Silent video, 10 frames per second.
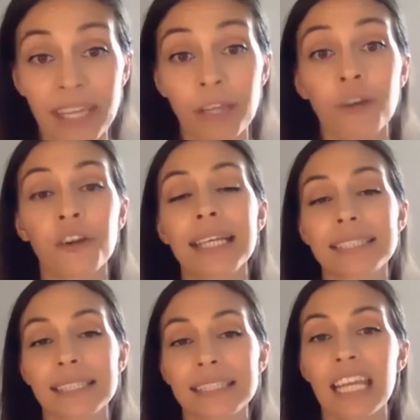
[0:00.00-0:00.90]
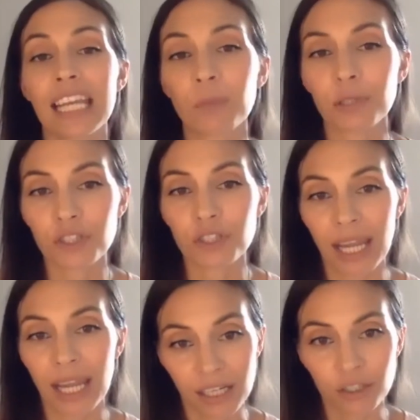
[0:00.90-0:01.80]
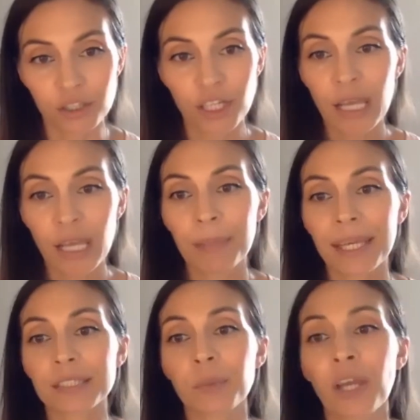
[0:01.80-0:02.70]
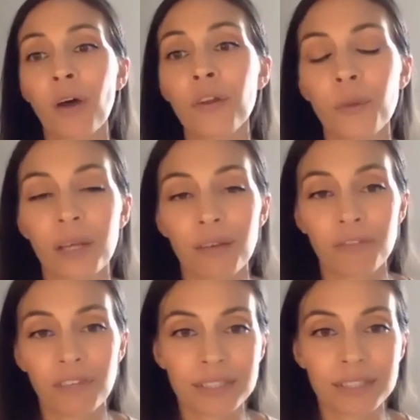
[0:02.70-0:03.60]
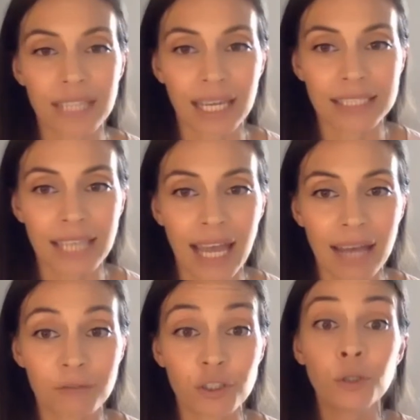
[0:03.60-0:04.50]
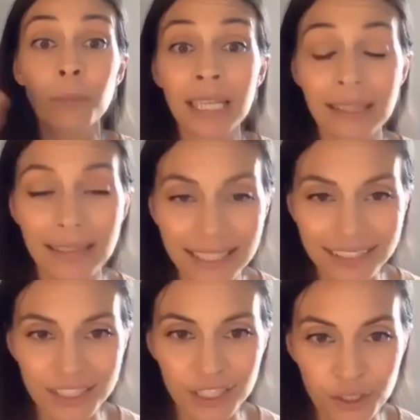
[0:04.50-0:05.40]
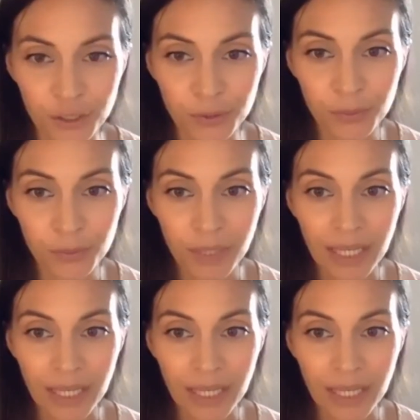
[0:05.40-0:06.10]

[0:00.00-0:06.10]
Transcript: They can create sustainable change, because we all know what it feels like to have too many things to do,